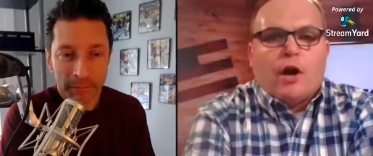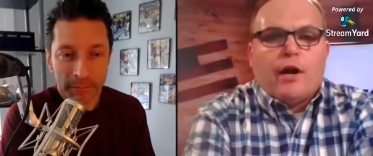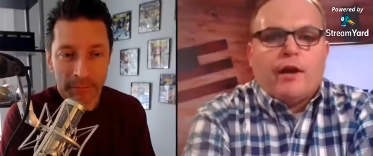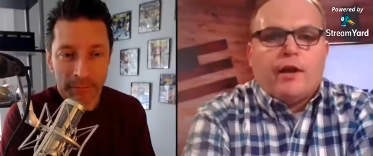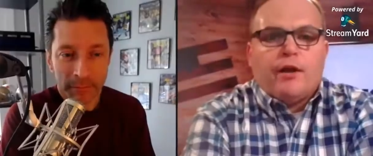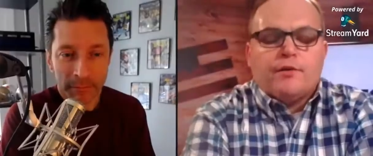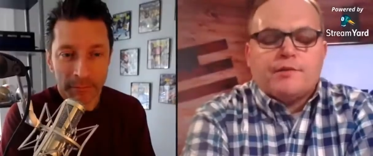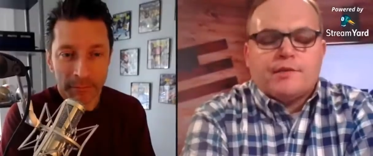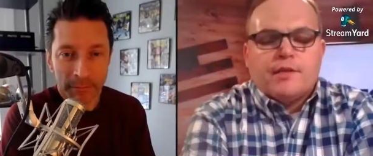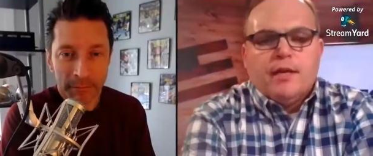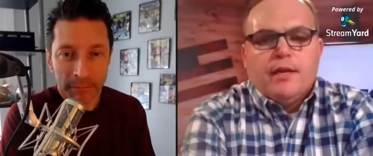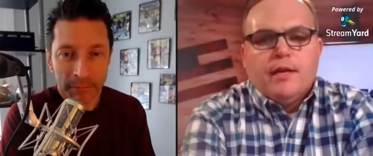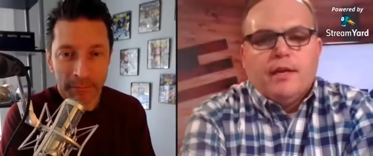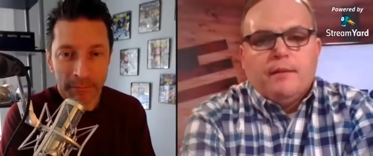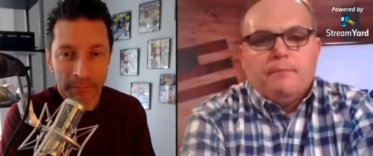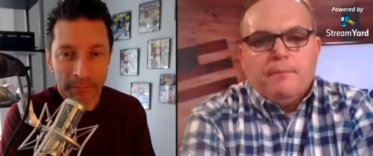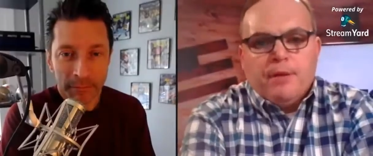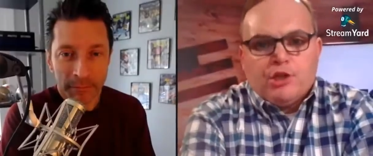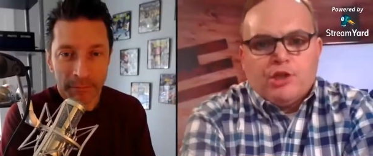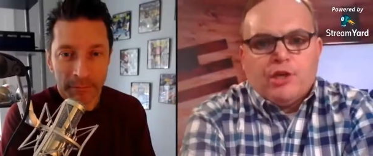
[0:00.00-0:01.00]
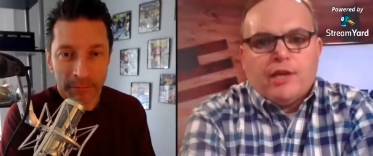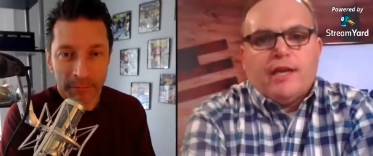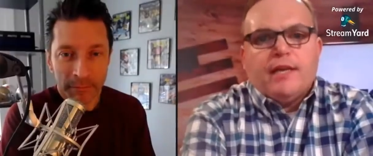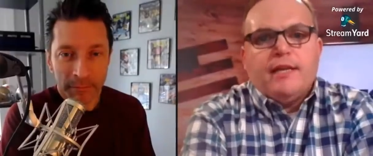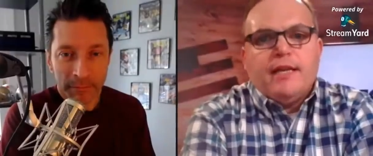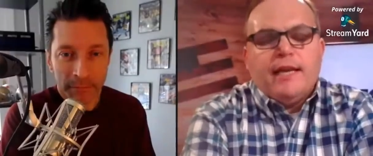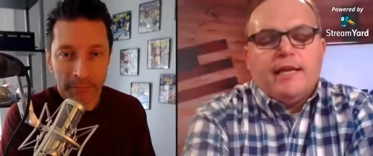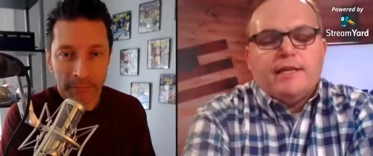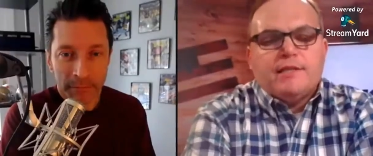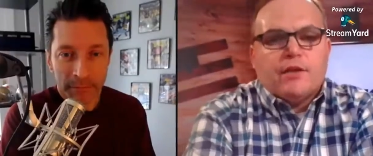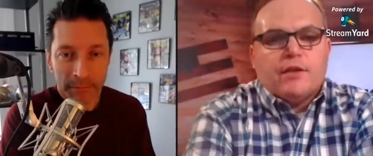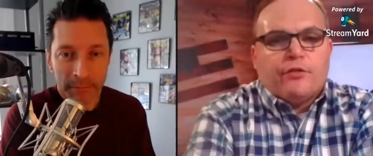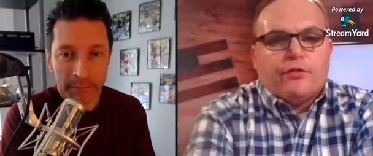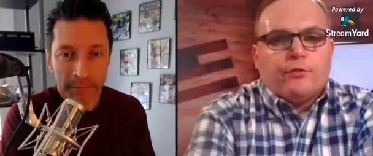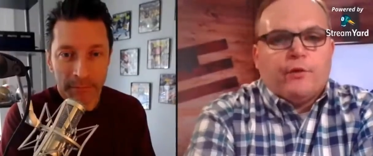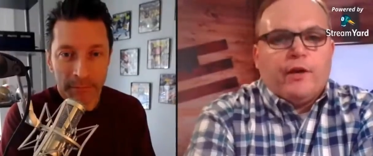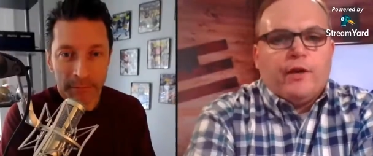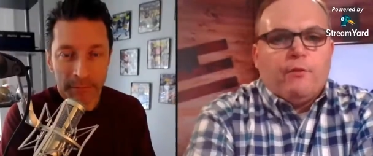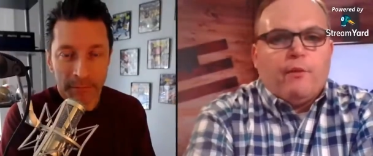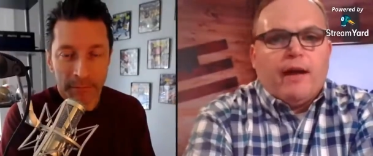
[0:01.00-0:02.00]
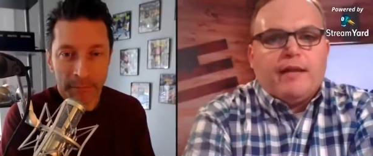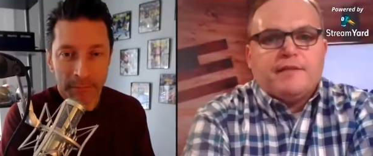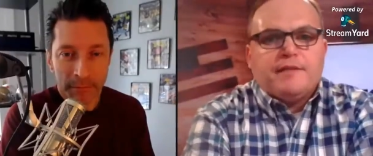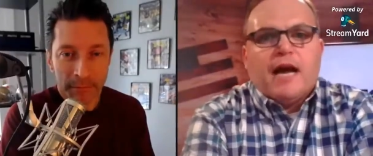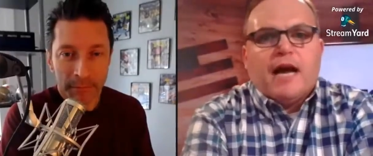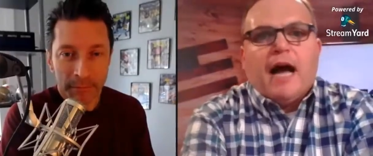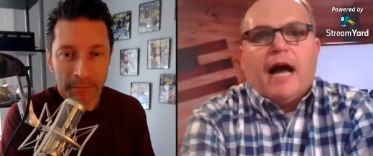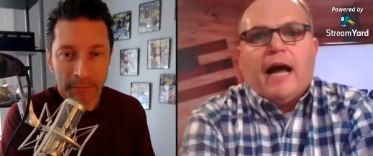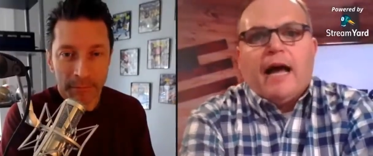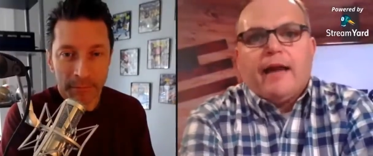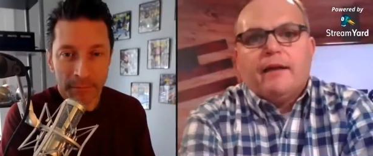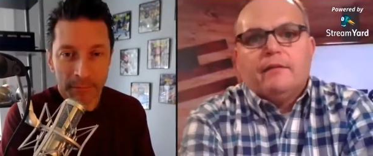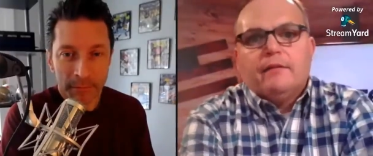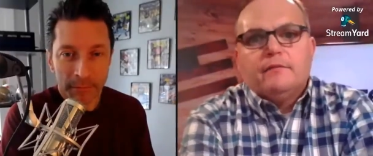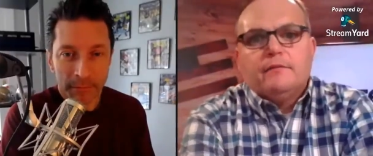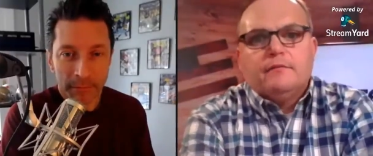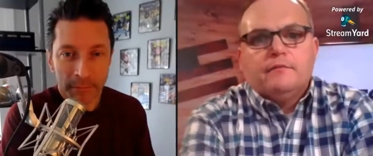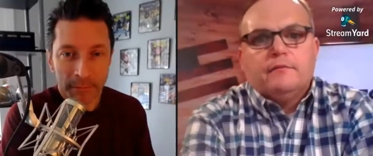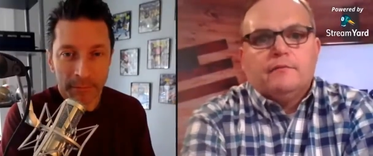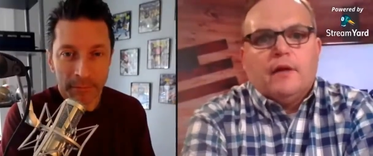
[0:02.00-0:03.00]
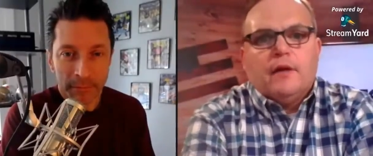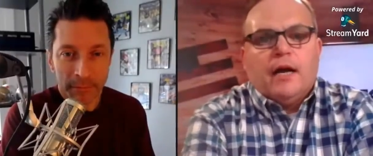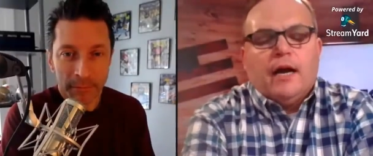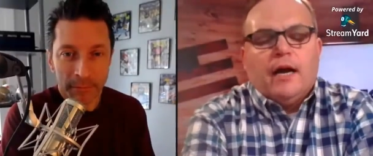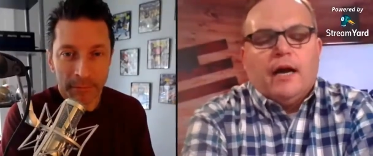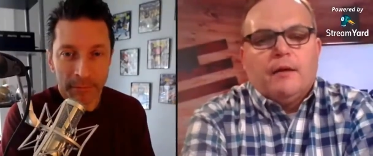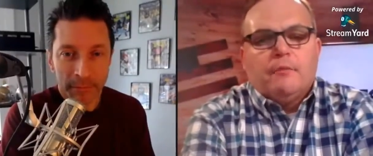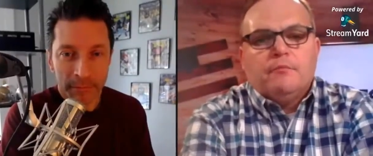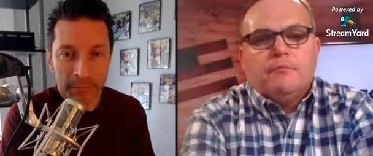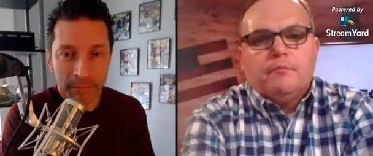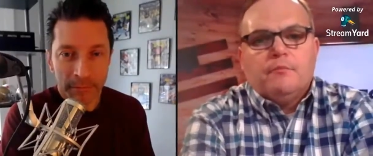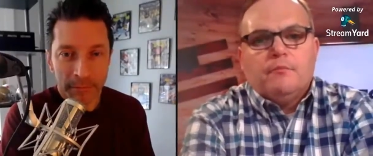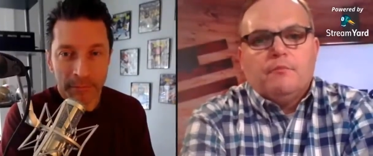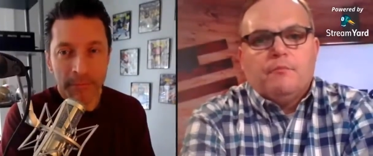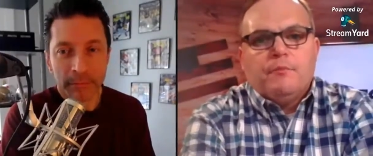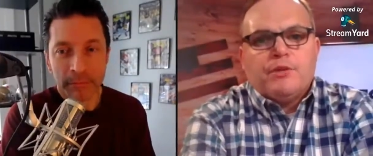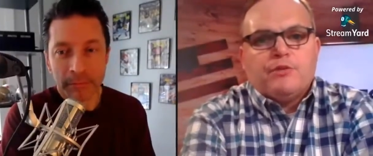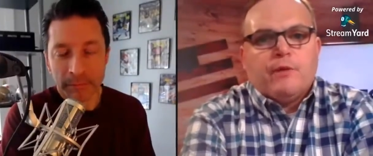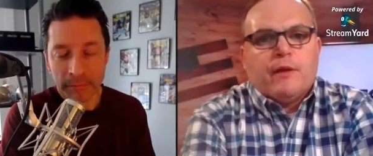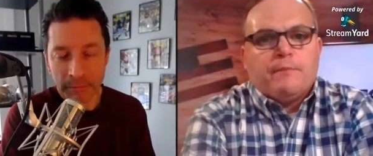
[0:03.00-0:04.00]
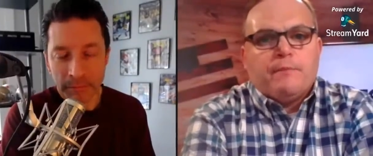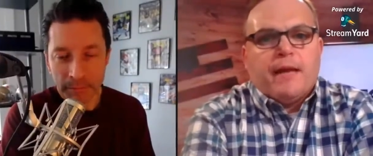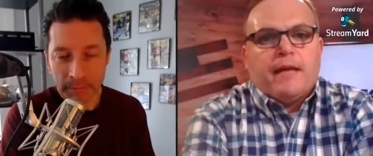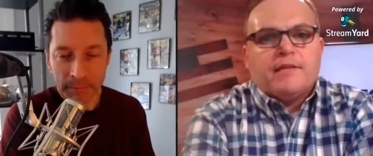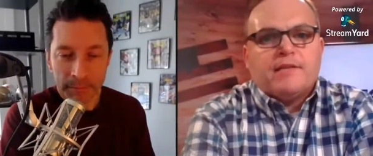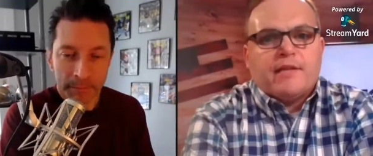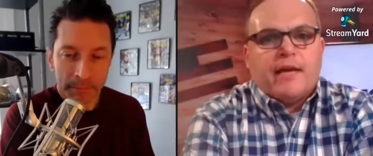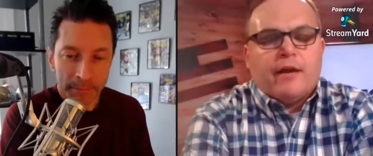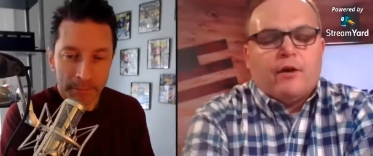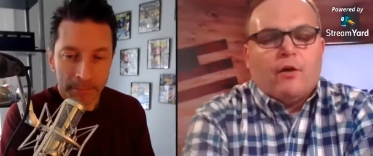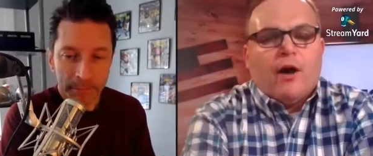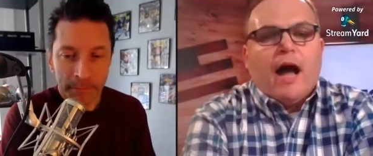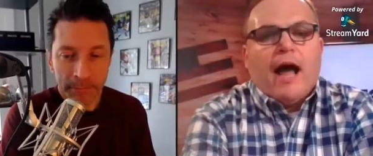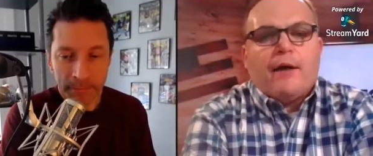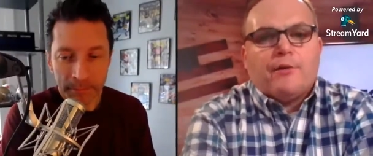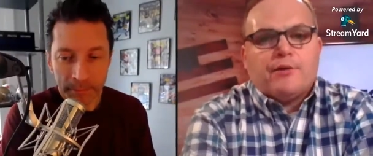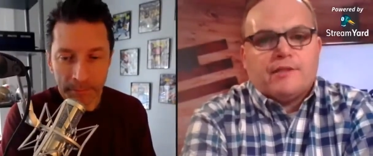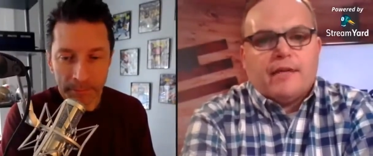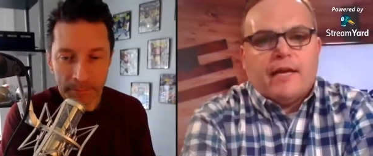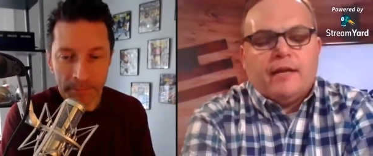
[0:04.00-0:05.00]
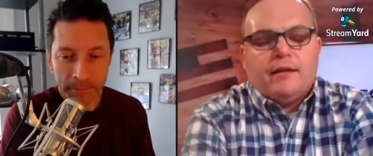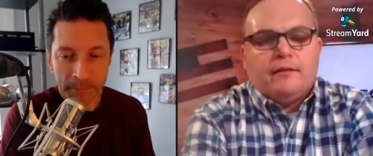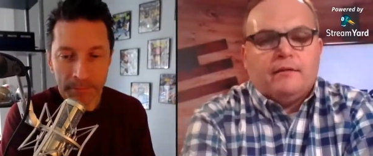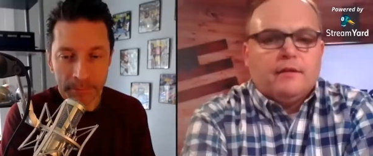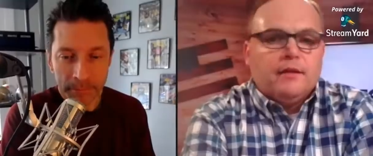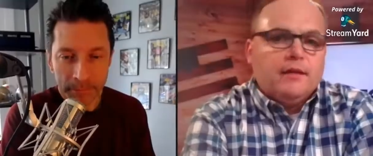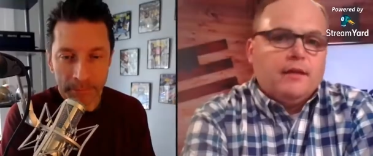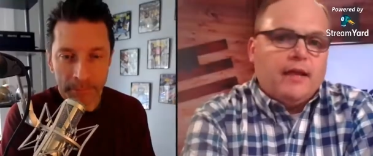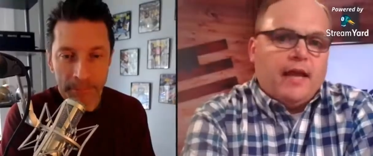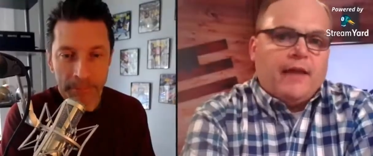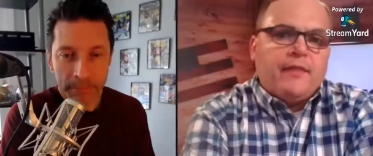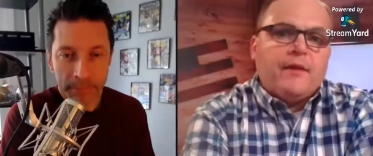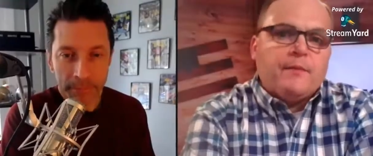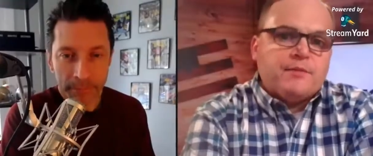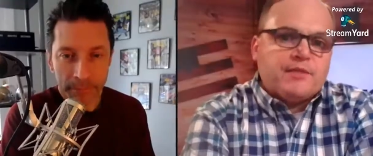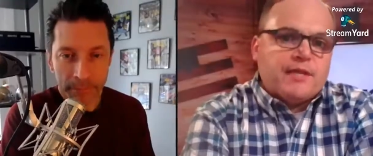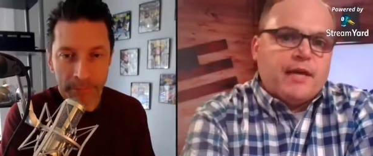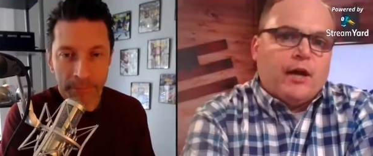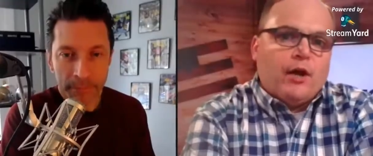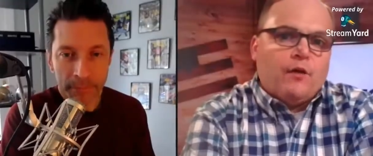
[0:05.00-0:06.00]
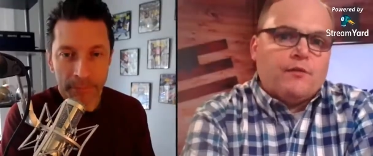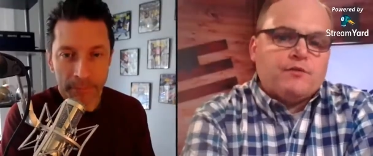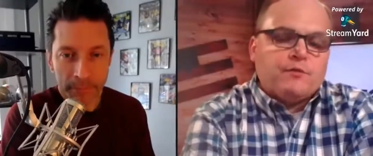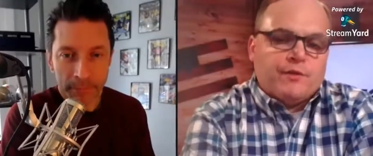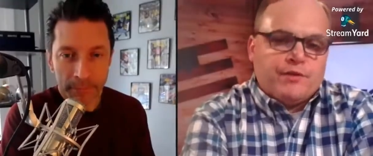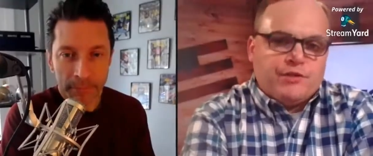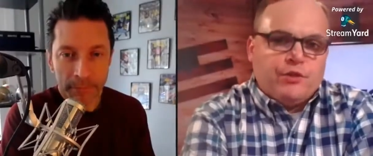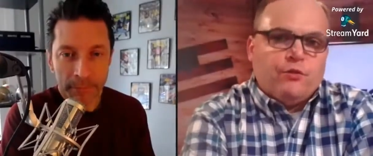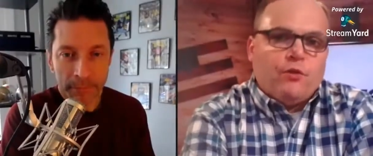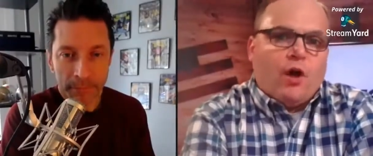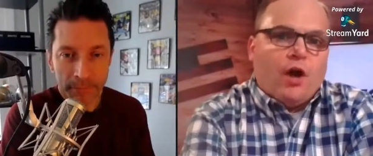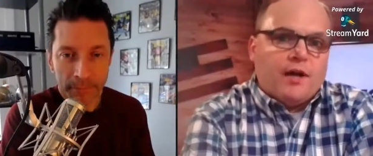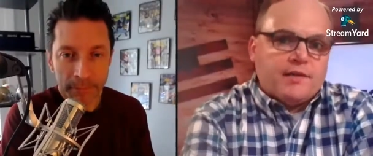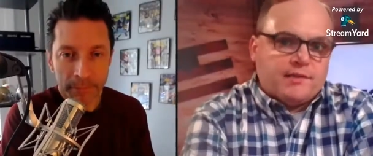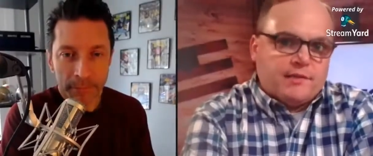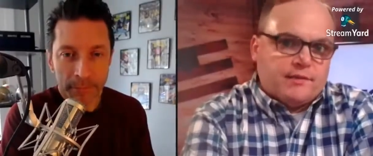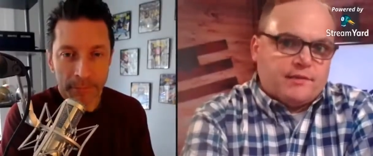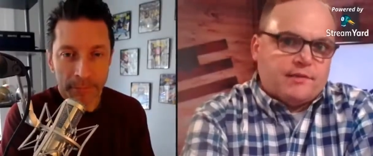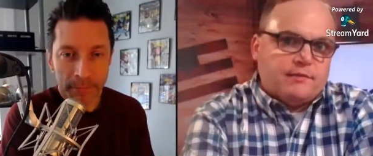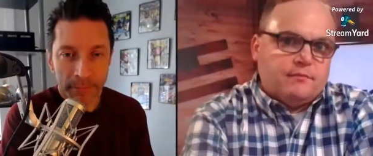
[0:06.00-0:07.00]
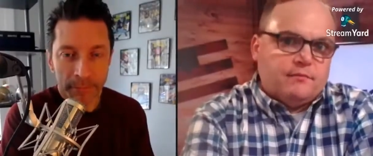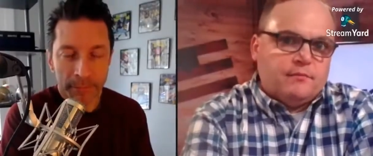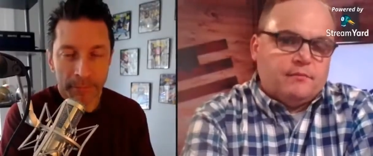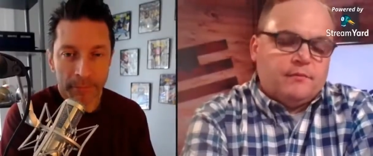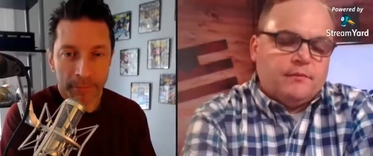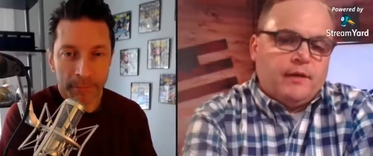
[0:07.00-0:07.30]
Speaker 1: scenarios, Michigan needs a three-way tie um, between Penn State, Ohio State, and themselves with two losses.